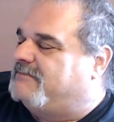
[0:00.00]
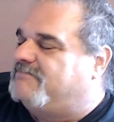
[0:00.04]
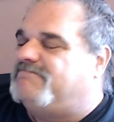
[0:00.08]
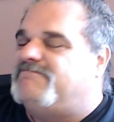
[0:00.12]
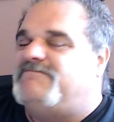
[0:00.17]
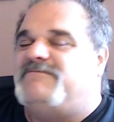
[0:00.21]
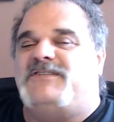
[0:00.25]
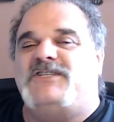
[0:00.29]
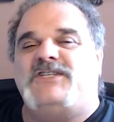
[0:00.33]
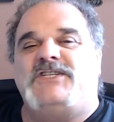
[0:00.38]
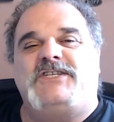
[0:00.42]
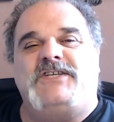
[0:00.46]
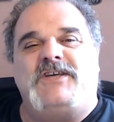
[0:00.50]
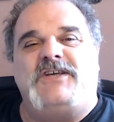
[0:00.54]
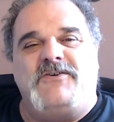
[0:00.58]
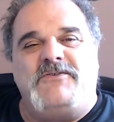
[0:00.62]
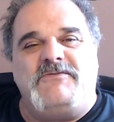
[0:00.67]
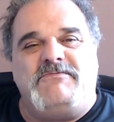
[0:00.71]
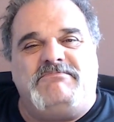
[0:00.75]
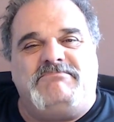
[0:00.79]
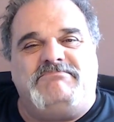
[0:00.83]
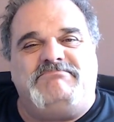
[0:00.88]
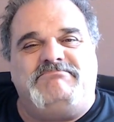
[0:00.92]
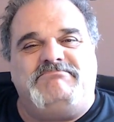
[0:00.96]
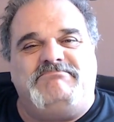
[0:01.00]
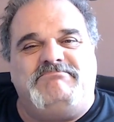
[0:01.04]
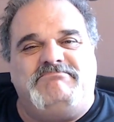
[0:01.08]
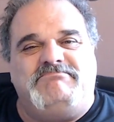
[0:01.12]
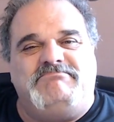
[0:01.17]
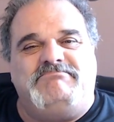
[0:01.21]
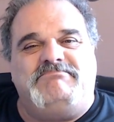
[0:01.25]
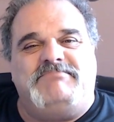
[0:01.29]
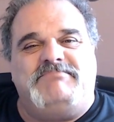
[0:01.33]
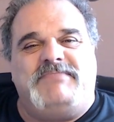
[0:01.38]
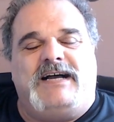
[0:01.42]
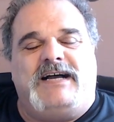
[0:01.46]
So,
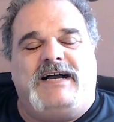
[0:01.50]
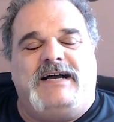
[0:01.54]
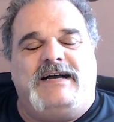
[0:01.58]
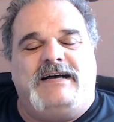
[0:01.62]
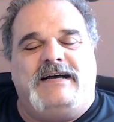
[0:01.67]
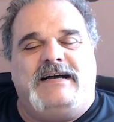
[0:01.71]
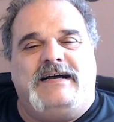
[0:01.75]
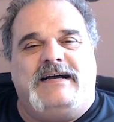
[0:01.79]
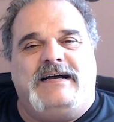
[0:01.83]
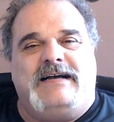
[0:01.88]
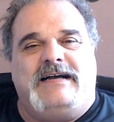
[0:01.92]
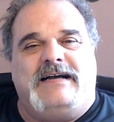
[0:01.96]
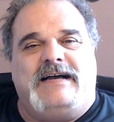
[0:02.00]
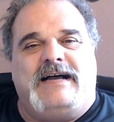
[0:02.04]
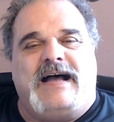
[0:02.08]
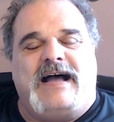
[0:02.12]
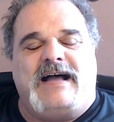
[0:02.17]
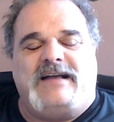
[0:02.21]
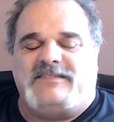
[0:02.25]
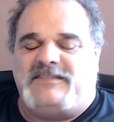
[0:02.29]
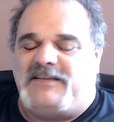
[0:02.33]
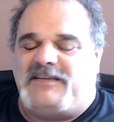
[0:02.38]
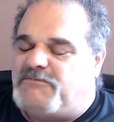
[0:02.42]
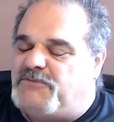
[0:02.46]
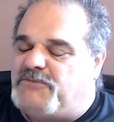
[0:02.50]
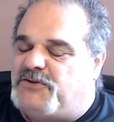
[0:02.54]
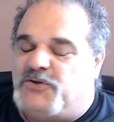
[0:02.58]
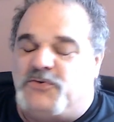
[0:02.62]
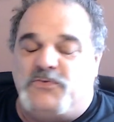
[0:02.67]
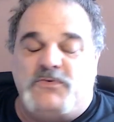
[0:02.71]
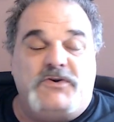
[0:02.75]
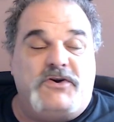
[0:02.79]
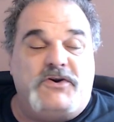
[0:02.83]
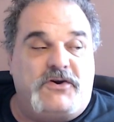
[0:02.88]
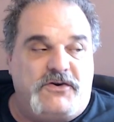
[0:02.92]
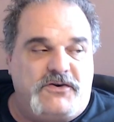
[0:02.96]
as I'm
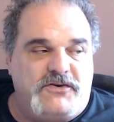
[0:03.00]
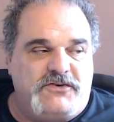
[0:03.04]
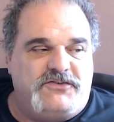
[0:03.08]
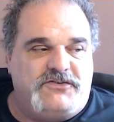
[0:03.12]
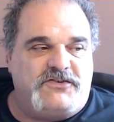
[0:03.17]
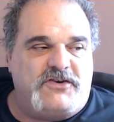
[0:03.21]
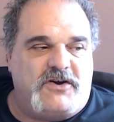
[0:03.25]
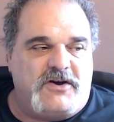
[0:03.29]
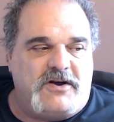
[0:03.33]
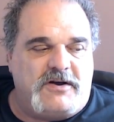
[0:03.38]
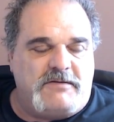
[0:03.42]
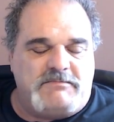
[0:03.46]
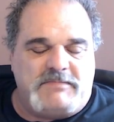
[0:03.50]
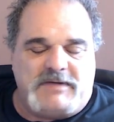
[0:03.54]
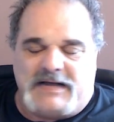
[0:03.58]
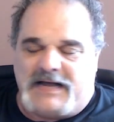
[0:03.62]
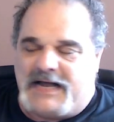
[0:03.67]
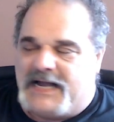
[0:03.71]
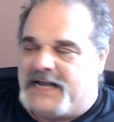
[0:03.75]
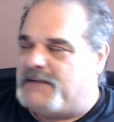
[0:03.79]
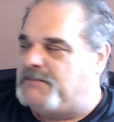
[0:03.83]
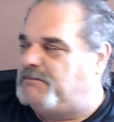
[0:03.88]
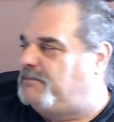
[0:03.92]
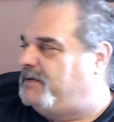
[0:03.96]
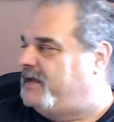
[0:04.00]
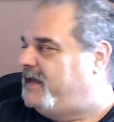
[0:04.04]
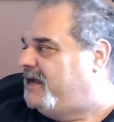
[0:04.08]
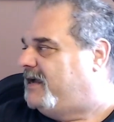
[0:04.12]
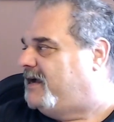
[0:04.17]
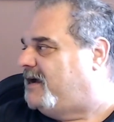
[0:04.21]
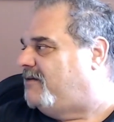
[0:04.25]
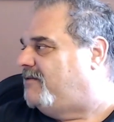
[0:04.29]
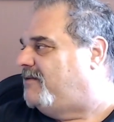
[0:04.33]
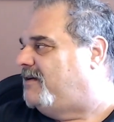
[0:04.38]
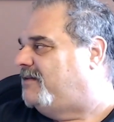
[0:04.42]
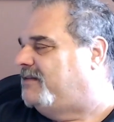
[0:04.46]
doing her job, I peek
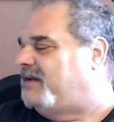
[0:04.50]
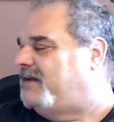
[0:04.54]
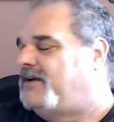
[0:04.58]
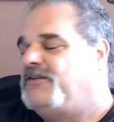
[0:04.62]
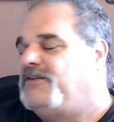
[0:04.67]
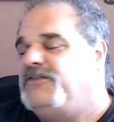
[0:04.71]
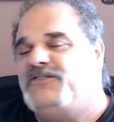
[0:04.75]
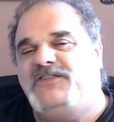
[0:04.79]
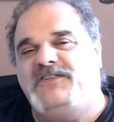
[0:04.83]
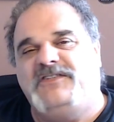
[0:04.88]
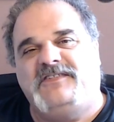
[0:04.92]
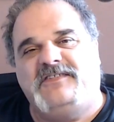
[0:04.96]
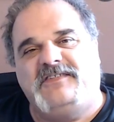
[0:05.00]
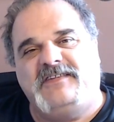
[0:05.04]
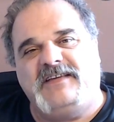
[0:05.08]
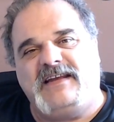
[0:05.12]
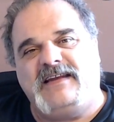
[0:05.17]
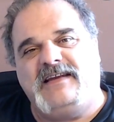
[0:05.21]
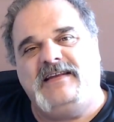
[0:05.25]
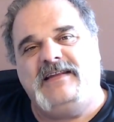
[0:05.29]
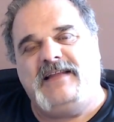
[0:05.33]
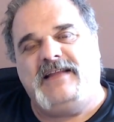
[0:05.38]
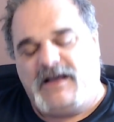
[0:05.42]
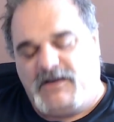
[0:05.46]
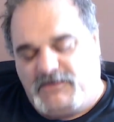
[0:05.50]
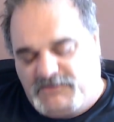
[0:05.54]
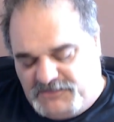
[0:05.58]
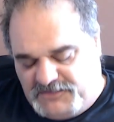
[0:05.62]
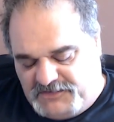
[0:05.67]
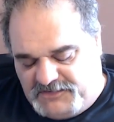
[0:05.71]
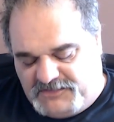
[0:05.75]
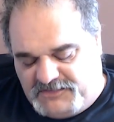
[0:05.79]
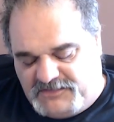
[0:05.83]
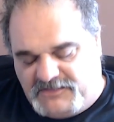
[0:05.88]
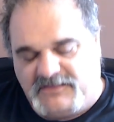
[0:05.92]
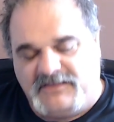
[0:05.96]
around there and she's sitting down.
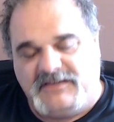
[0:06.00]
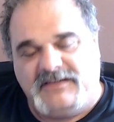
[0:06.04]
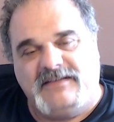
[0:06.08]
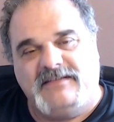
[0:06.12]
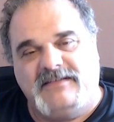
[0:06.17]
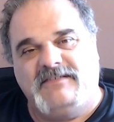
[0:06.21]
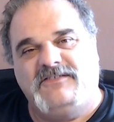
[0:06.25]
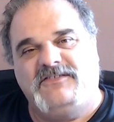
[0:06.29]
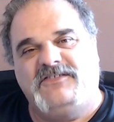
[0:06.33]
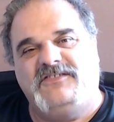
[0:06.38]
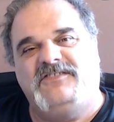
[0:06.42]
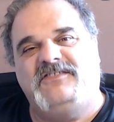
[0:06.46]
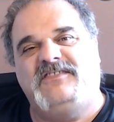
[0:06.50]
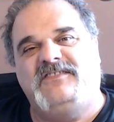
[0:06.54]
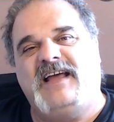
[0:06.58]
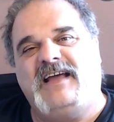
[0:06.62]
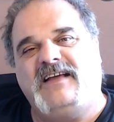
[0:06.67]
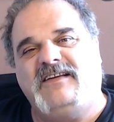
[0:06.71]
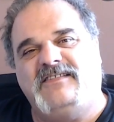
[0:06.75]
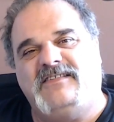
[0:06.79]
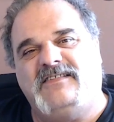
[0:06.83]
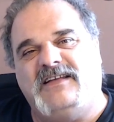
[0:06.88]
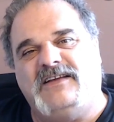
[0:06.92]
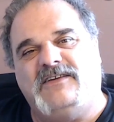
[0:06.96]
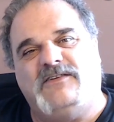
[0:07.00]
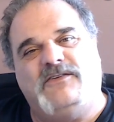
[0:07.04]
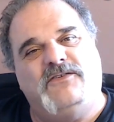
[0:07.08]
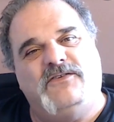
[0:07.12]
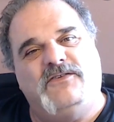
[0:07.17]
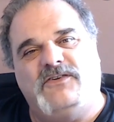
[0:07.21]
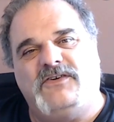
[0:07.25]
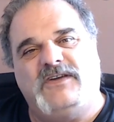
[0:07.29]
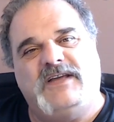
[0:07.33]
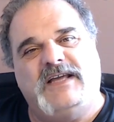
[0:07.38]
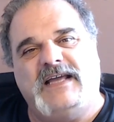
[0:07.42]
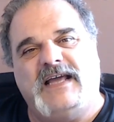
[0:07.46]
She's texting or
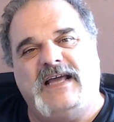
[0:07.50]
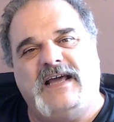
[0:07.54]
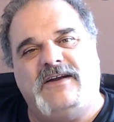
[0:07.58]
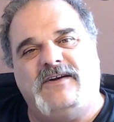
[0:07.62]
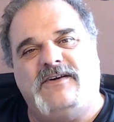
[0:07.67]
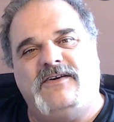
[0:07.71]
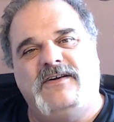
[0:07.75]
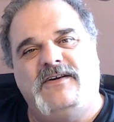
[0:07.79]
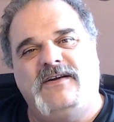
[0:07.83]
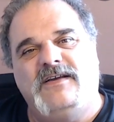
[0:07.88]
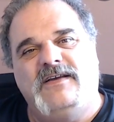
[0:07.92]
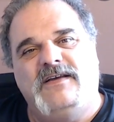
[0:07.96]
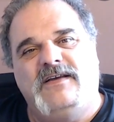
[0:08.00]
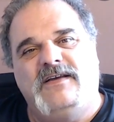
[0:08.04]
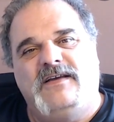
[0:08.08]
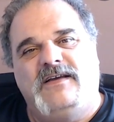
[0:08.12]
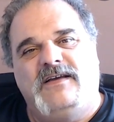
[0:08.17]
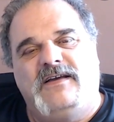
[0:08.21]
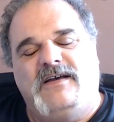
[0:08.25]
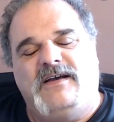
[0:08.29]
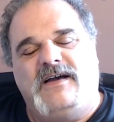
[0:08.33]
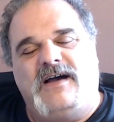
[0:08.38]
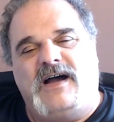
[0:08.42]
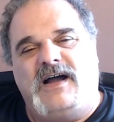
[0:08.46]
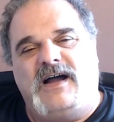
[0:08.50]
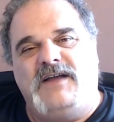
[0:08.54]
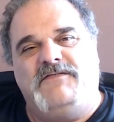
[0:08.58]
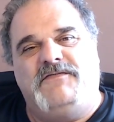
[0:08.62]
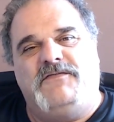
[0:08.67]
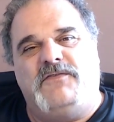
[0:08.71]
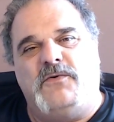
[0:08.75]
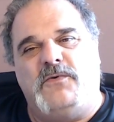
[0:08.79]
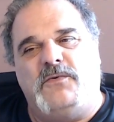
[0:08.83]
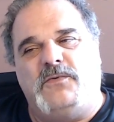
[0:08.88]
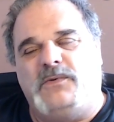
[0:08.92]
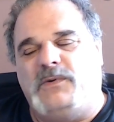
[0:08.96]
looking at her
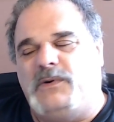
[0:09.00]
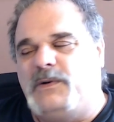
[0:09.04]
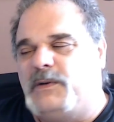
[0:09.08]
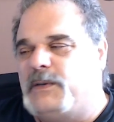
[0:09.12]
iPhone.